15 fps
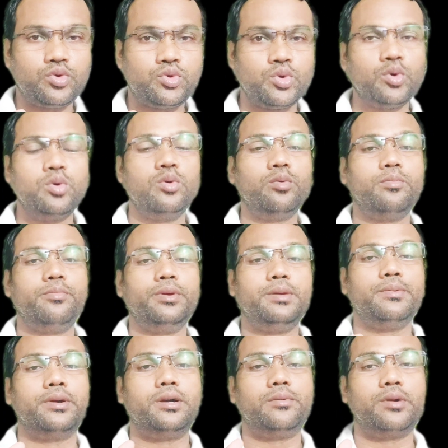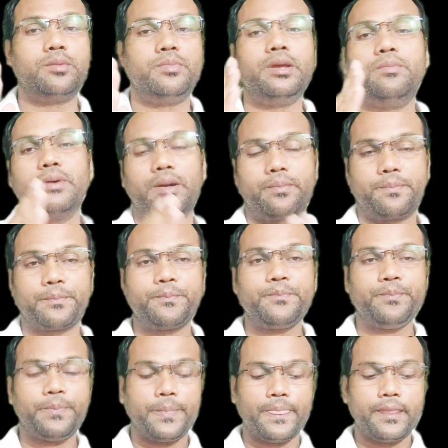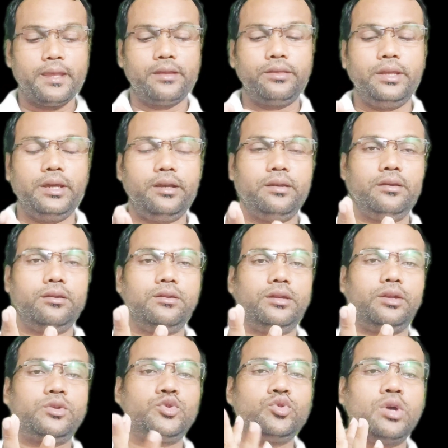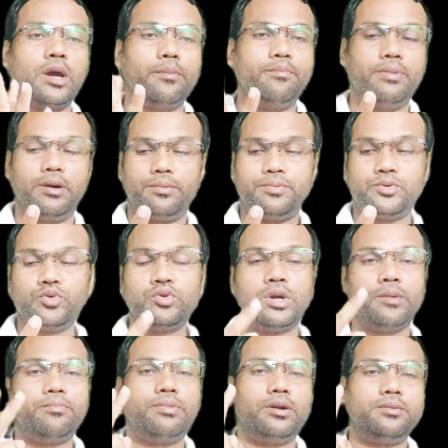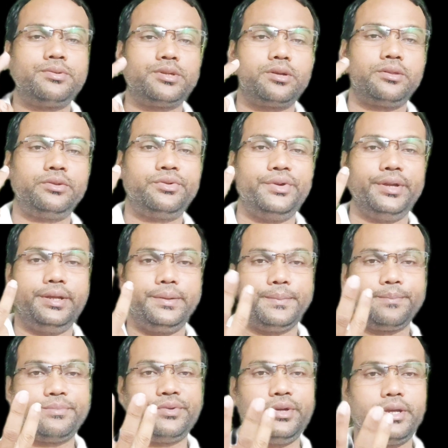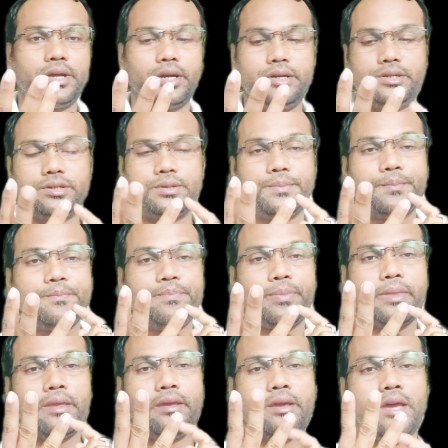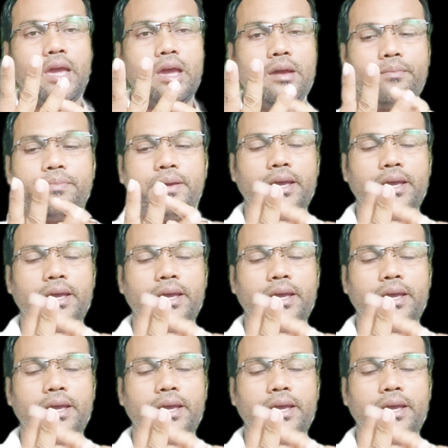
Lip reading: to be verb or be verb. Then to have verb. To have verbs are three kinds: have,